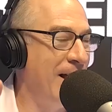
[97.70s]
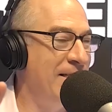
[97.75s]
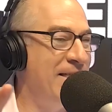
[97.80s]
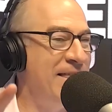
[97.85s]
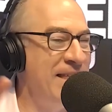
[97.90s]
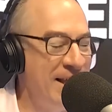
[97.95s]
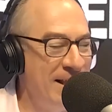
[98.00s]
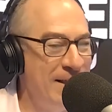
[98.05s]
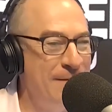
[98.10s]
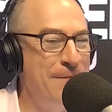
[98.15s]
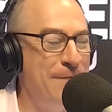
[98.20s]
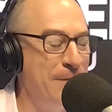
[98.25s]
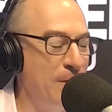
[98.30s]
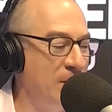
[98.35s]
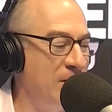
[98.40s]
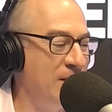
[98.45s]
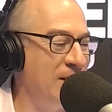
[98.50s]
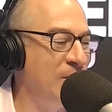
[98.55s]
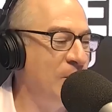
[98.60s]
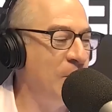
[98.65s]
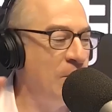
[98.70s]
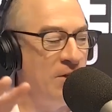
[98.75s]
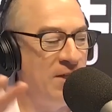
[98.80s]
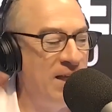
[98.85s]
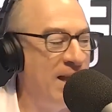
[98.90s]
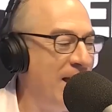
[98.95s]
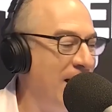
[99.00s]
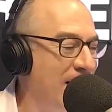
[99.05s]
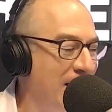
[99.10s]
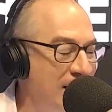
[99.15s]
I think the first is, who
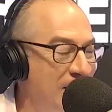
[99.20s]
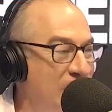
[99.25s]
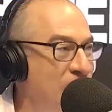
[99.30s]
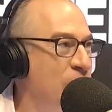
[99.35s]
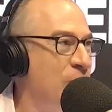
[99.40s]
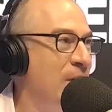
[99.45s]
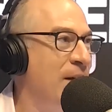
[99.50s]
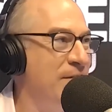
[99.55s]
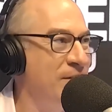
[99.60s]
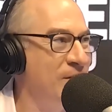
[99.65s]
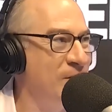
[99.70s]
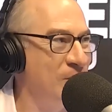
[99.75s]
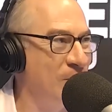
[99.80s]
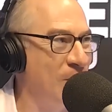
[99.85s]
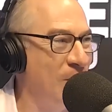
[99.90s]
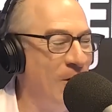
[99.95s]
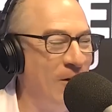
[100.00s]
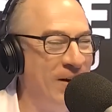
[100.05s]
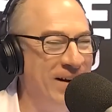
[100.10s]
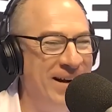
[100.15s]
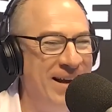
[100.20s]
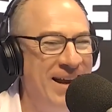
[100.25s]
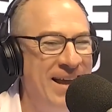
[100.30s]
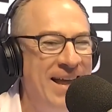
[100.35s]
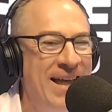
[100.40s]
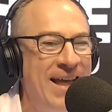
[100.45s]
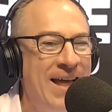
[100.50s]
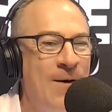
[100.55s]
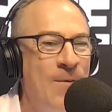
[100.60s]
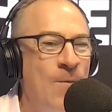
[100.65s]
the hell is Travis Scott?
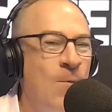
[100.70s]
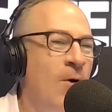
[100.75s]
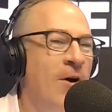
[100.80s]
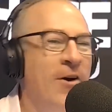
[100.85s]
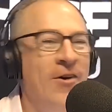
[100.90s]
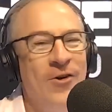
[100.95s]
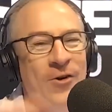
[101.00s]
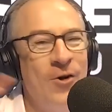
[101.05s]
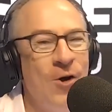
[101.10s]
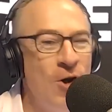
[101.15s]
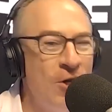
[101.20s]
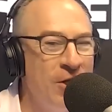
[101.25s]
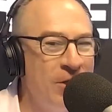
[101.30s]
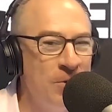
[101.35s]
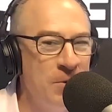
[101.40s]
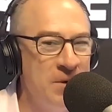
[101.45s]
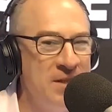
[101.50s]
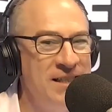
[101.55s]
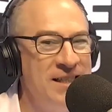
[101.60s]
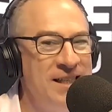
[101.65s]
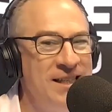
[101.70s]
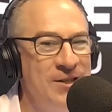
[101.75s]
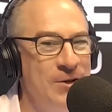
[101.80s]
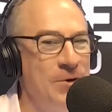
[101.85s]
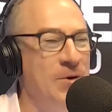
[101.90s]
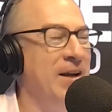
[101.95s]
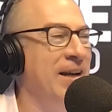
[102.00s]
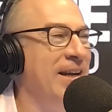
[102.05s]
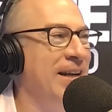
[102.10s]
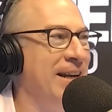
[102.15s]
And what on earth was he
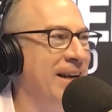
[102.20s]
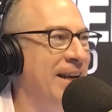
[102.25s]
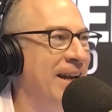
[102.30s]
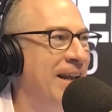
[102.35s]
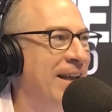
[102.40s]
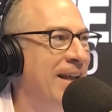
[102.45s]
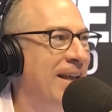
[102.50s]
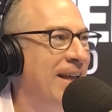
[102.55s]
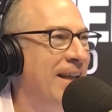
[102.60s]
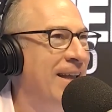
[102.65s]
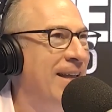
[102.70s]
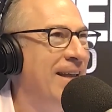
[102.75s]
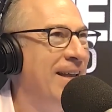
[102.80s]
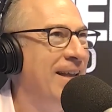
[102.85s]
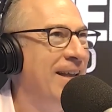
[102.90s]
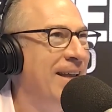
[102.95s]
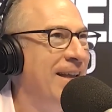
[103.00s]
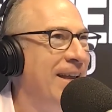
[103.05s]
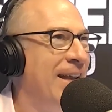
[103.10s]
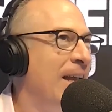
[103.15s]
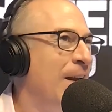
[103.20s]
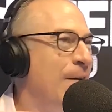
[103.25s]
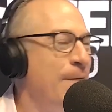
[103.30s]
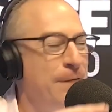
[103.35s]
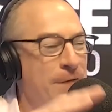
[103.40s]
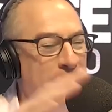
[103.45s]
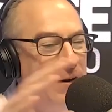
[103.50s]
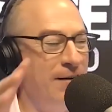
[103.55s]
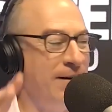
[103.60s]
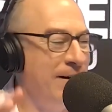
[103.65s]
doing
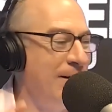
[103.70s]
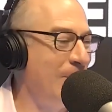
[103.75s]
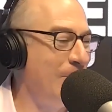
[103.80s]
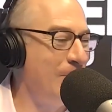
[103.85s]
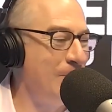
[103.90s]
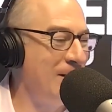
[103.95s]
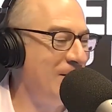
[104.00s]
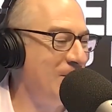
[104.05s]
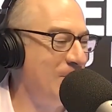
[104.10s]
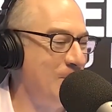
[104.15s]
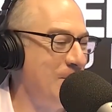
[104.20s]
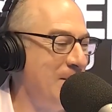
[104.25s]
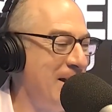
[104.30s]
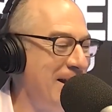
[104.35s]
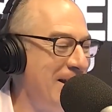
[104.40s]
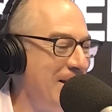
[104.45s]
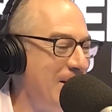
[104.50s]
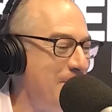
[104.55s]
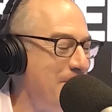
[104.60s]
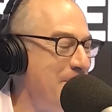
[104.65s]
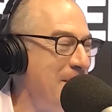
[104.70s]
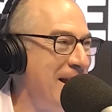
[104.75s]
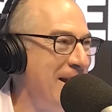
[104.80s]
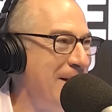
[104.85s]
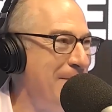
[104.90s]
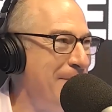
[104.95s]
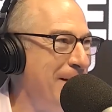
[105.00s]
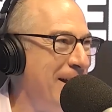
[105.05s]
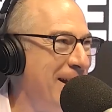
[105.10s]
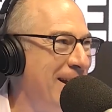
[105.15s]
interfering in the WrestleMania
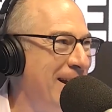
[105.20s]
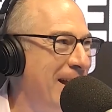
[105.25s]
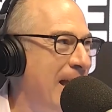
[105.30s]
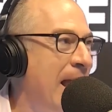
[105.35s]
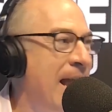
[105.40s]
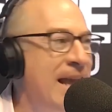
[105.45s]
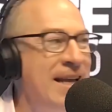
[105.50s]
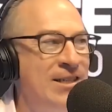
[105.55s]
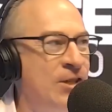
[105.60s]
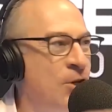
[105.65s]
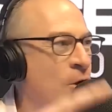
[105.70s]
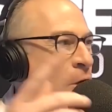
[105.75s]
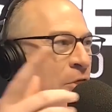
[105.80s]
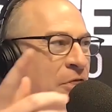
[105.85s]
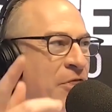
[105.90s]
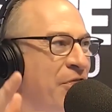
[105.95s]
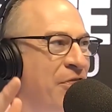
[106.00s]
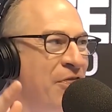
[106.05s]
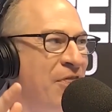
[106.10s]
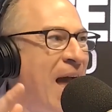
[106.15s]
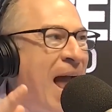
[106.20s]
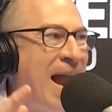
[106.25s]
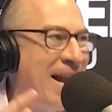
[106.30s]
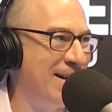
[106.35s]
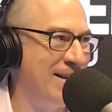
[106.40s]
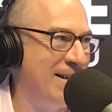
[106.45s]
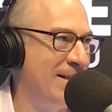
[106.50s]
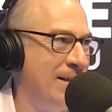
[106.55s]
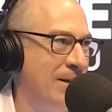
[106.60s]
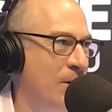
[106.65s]
main event? He's not
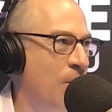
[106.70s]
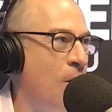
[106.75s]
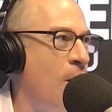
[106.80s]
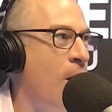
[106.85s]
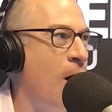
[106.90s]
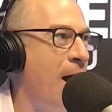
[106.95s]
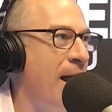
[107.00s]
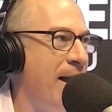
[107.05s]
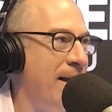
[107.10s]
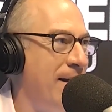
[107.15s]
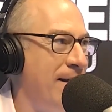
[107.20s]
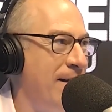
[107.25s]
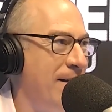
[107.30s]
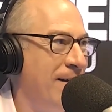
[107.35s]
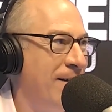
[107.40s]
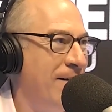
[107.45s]
that guy.